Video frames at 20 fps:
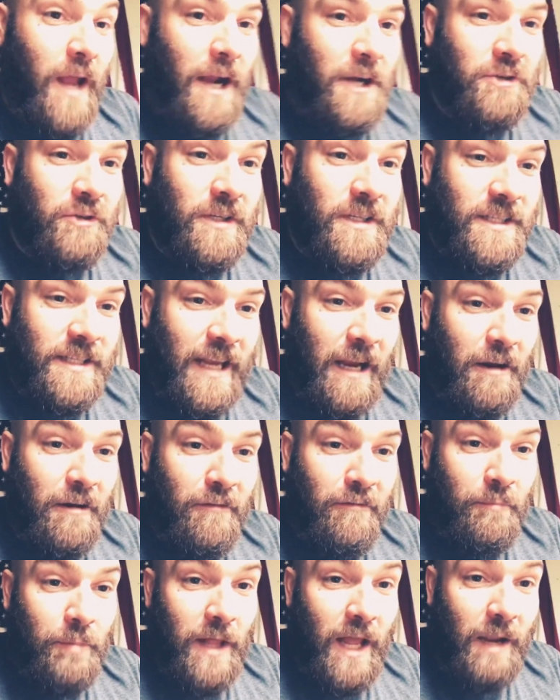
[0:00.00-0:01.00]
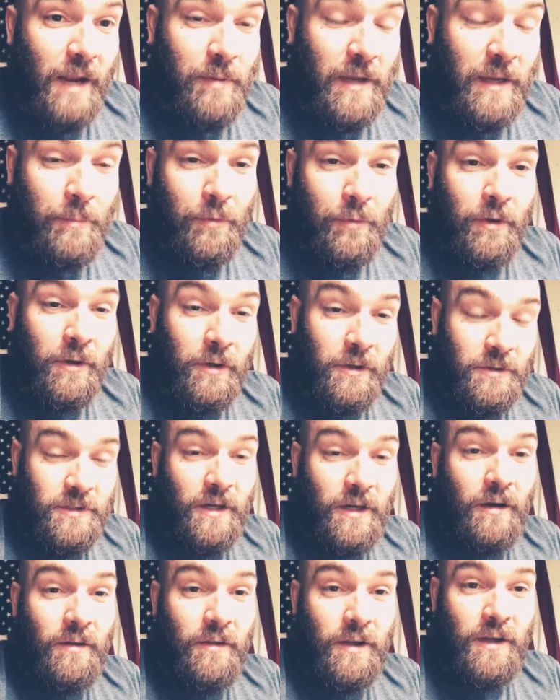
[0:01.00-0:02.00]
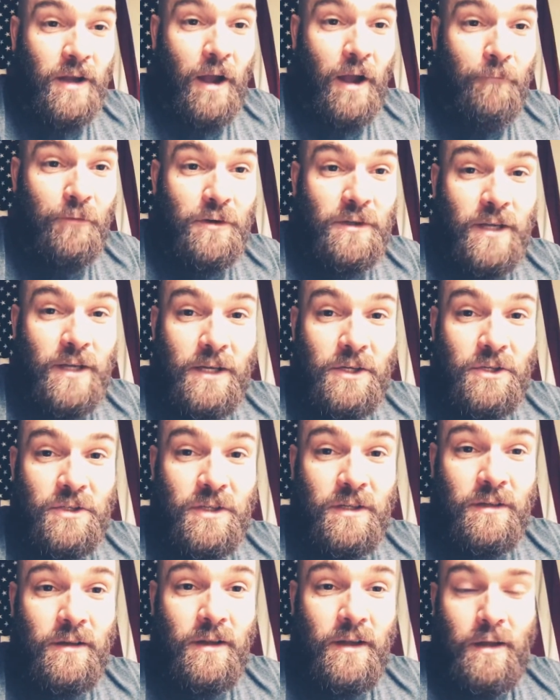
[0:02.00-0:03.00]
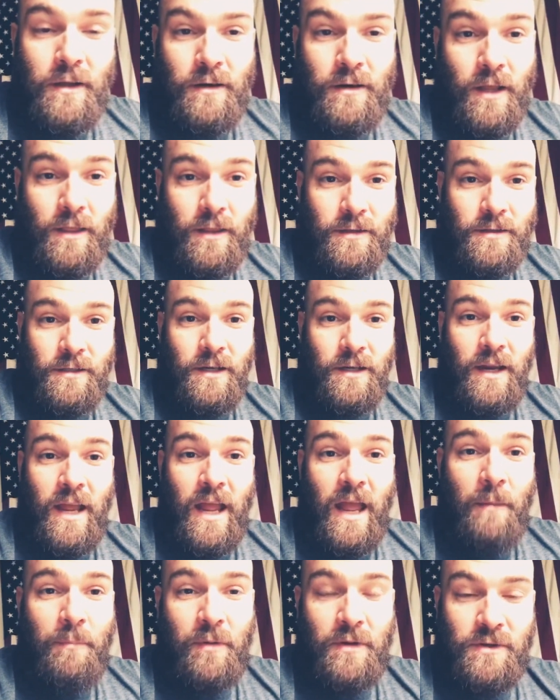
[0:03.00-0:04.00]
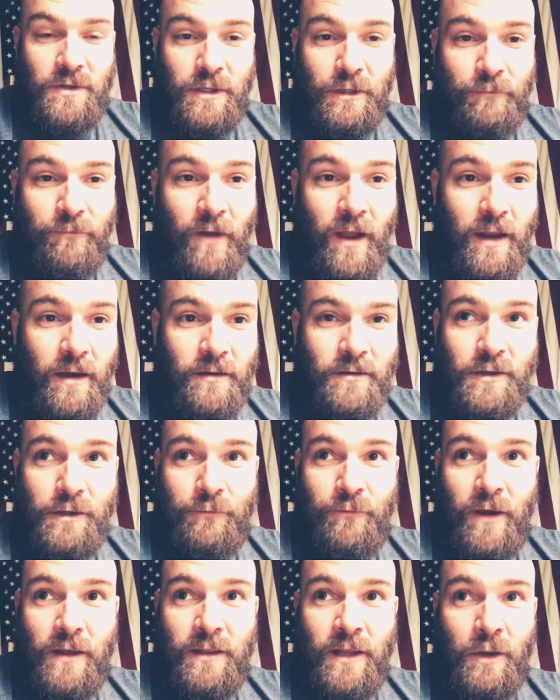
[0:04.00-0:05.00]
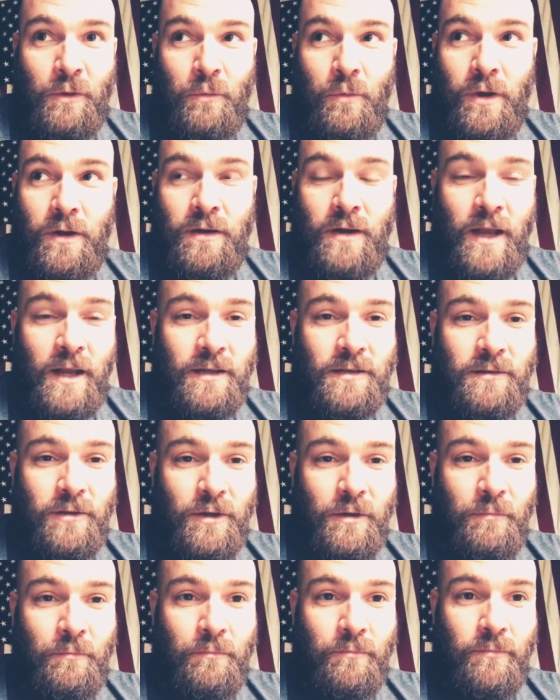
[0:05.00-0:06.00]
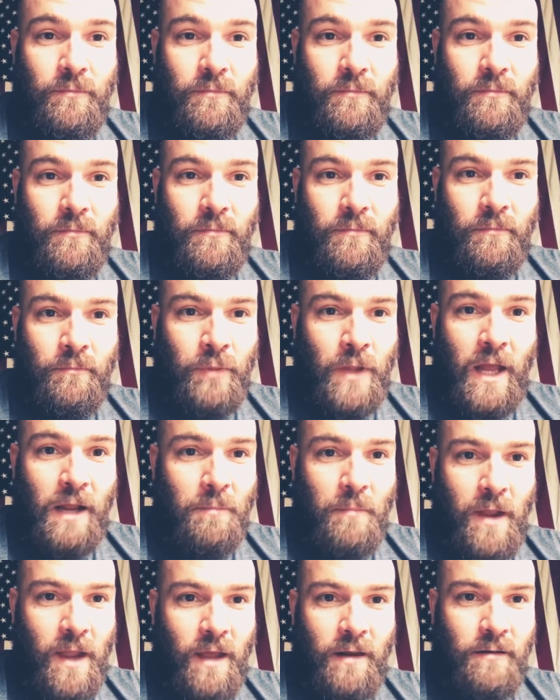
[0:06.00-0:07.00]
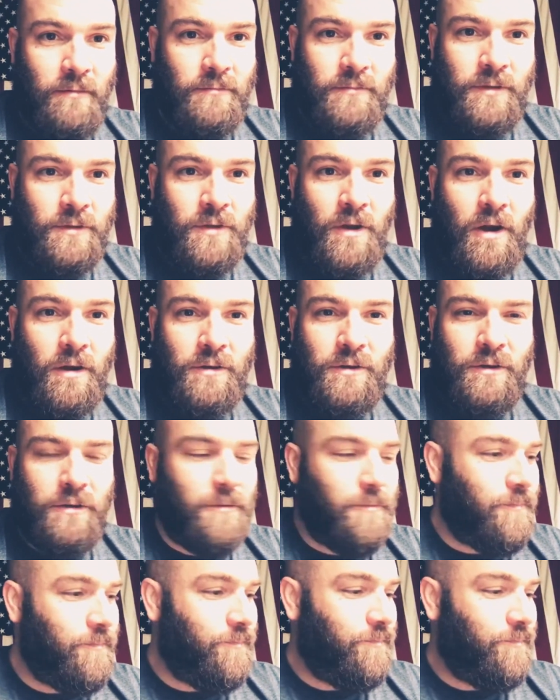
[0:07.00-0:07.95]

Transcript: actually scared of black people, or you're scared of the confrontation? Nothing's gonna happen. Just find like one nice looking black man to talk to.